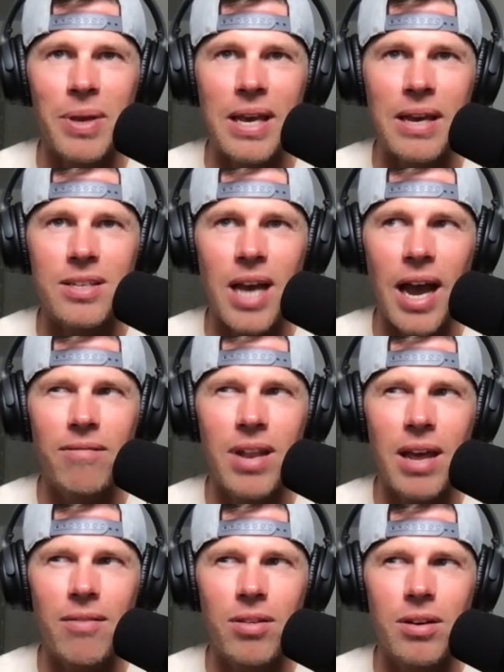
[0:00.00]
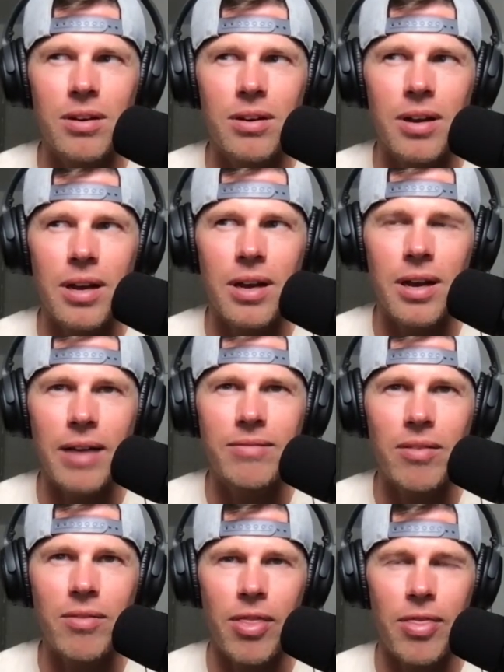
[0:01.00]
because I've never,
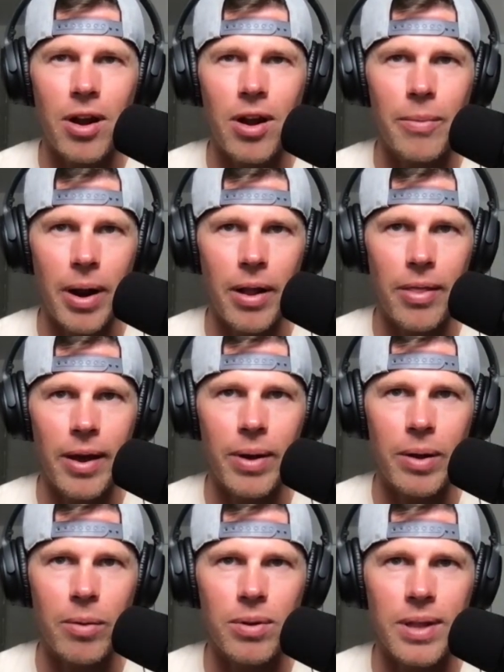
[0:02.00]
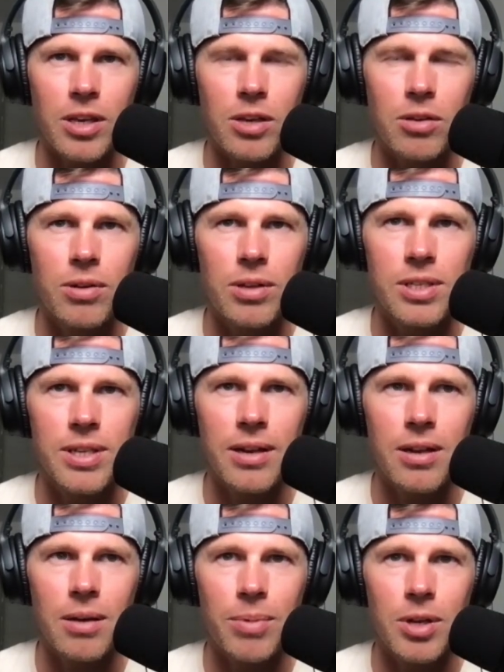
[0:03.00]
I've never thought about it that way, where like you could
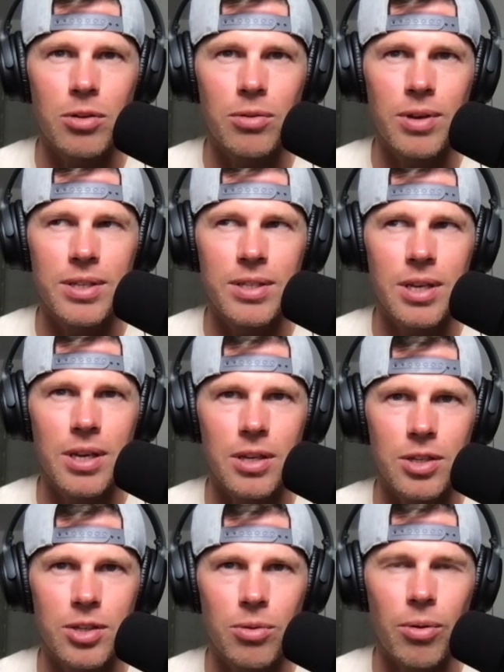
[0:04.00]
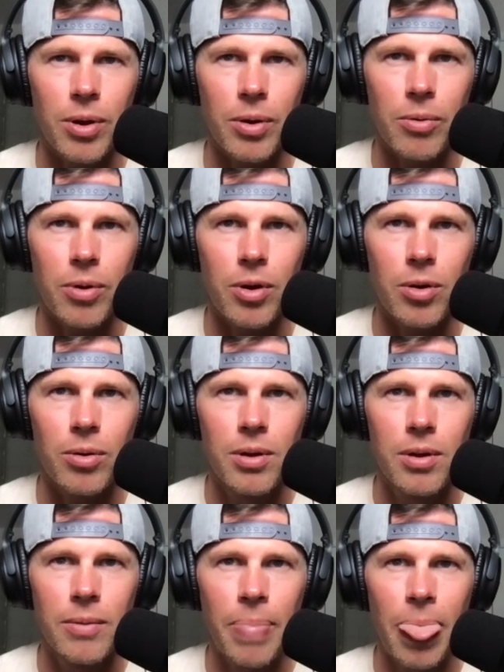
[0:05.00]
stand up and you can teach, quote unquote,
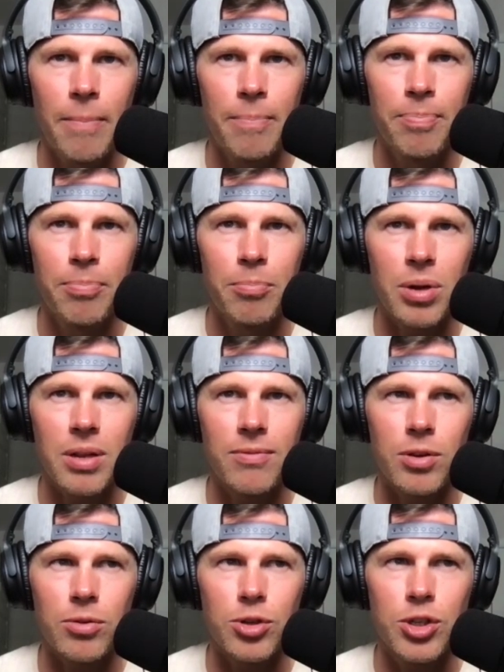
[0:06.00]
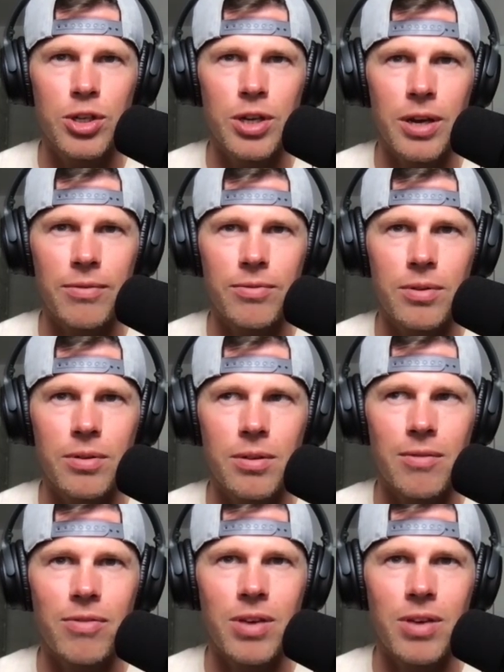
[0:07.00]
but if you shift the